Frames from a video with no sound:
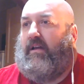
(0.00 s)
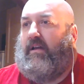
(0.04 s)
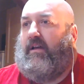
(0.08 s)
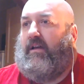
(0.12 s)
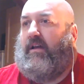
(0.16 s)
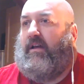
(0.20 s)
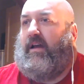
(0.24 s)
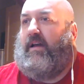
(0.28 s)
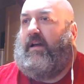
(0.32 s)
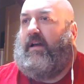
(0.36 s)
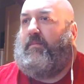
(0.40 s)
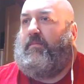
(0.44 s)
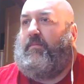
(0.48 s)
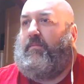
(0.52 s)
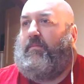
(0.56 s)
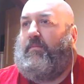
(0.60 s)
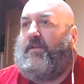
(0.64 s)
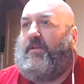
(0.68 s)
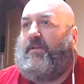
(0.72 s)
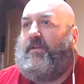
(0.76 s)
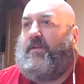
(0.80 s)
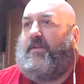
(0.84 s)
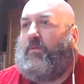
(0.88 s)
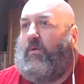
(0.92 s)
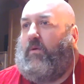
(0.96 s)

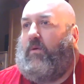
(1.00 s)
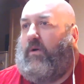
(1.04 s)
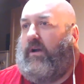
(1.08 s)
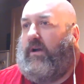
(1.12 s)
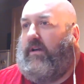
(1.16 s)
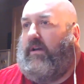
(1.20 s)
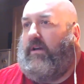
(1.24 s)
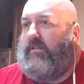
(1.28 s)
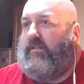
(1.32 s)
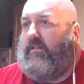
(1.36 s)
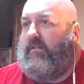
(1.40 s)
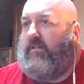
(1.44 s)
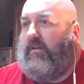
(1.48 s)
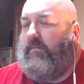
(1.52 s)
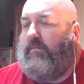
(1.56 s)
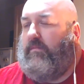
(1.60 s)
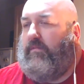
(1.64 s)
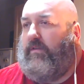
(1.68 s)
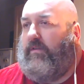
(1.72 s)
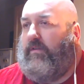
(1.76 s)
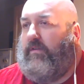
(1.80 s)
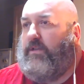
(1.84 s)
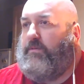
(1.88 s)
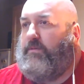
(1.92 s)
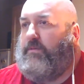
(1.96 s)
Yeah, Squires. I'm
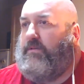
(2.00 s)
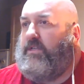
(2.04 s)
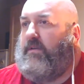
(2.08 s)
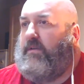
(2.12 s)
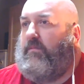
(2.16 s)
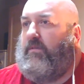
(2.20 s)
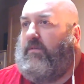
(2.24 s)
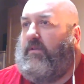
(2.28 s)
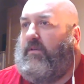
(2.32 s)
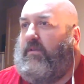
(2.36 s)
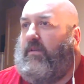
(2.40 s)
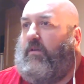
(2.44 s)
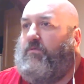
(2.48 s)
friends with someone,